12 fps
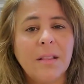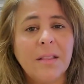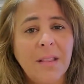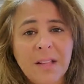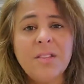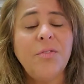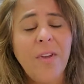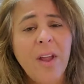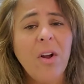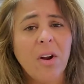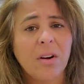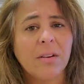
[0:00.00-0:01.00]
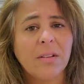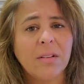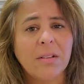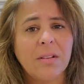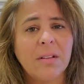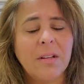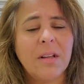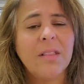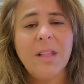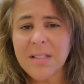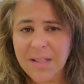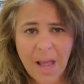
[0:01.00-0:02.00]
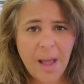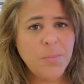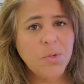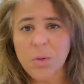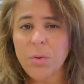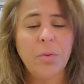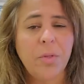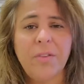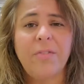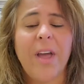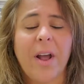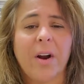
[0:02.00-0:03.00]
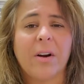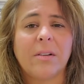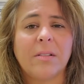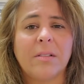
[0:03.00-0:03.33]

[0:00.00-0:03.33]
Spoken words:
That's fair. That's absolutely fair.